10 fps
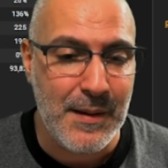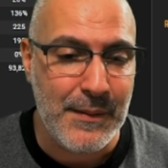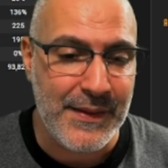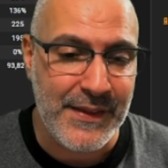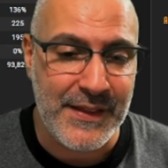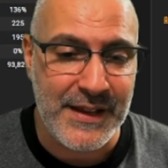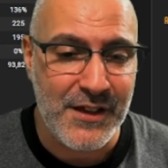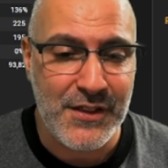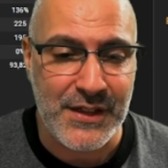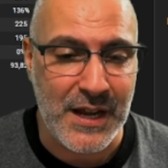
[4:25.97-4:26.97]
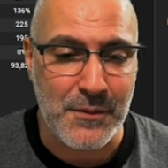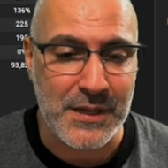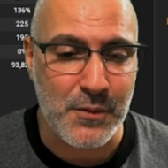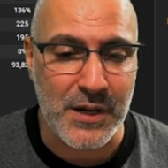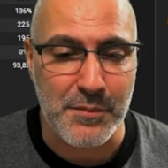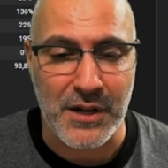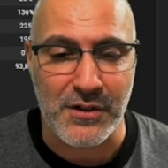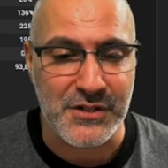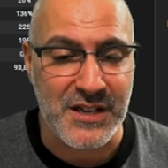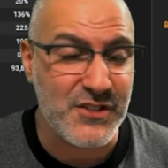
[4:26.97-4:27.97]
And then the other thing I really want to
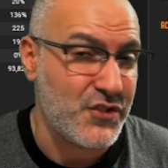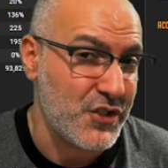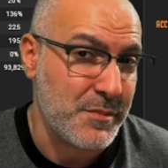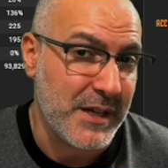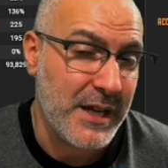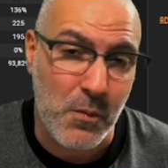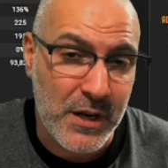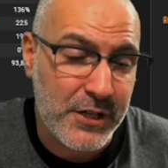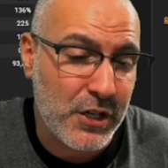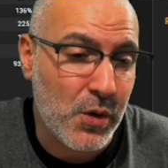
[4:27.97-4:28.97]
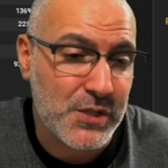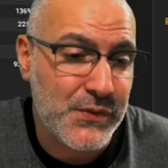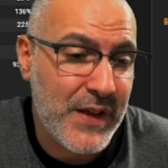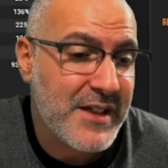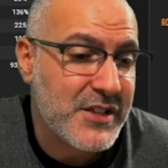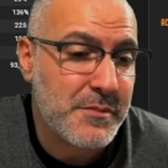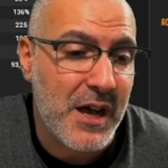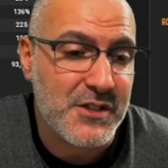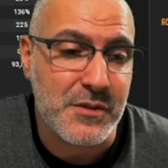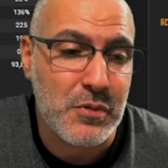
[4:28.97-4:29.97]
prioritize is just speed. I wanted to go as fast as
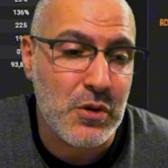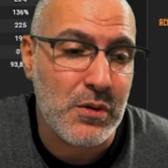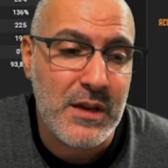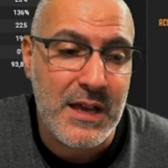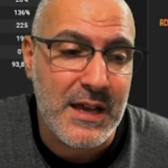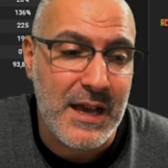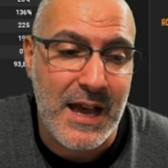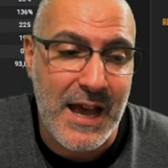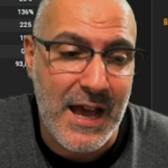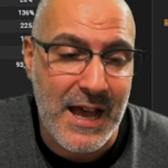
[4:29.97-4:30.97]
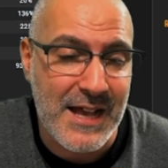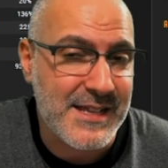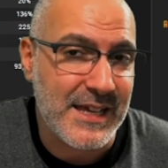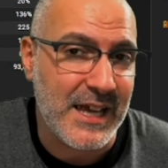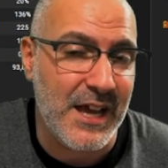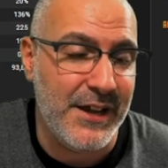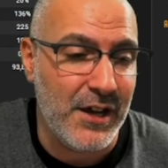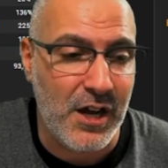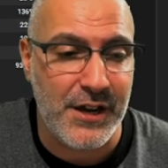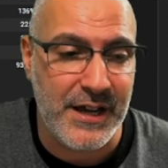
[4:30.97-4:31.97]
possible as I can
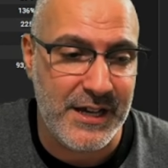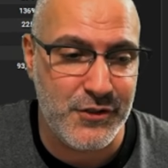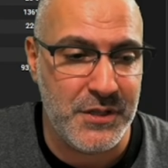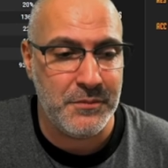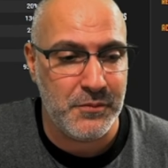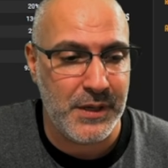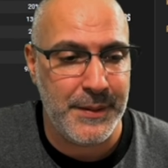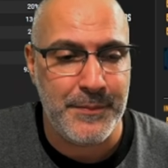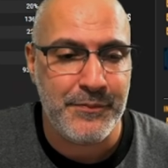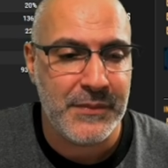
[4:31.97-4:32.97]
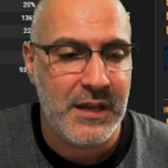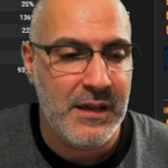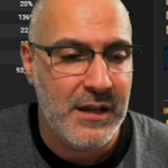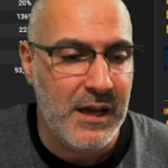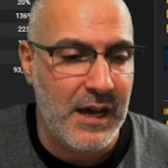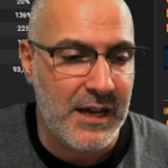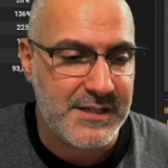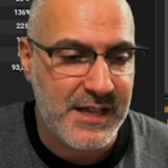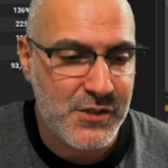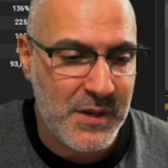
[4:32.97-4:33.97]
on Hydra, right? Uh,
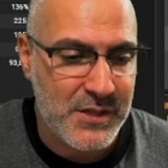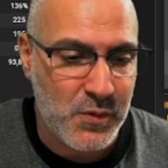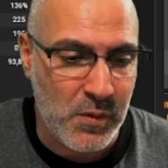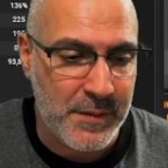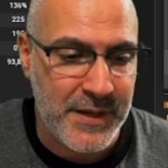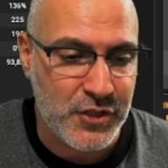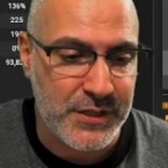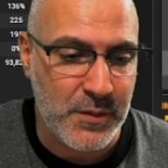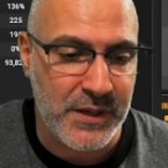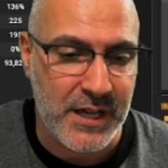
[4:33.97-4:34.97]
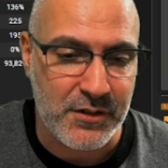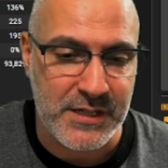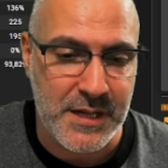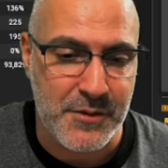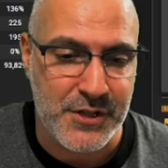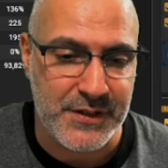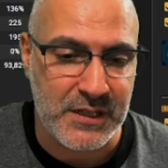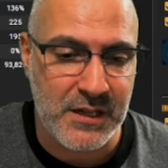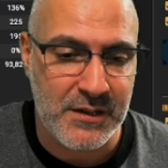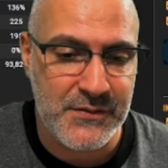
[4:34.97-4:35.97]
Slots-wise, we want to make sure that we got crit damage on the
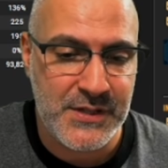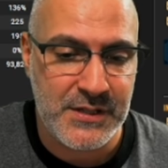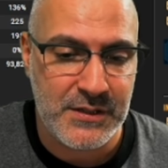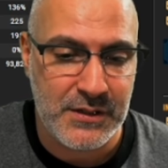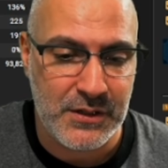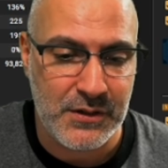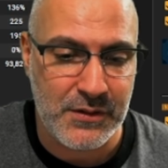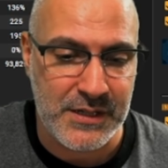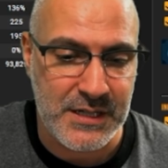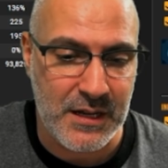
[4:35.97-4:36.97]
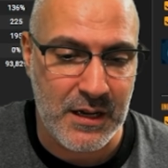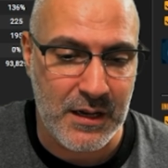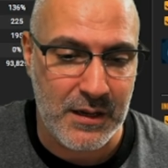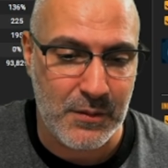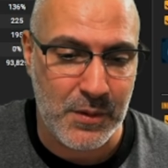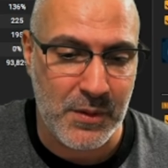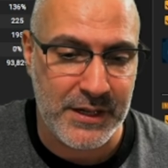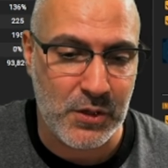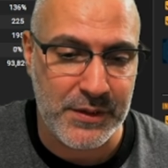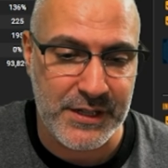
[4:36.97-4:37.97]
gloves. Crit, uh, we want to
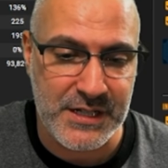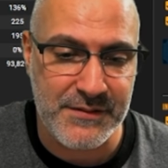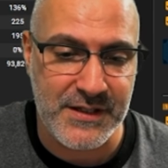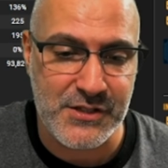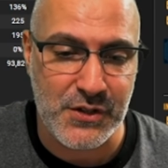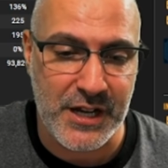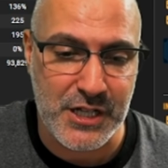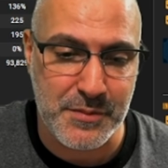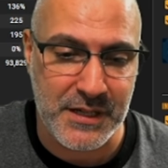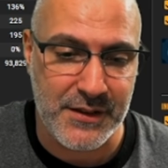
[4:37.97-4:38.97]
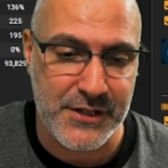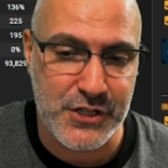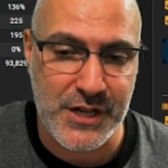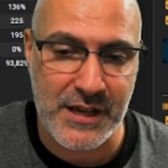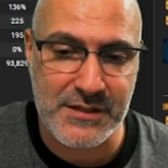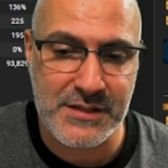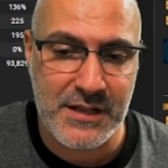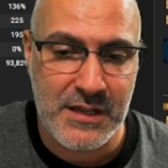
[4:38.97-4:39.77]
go with the defense or H P on the chest.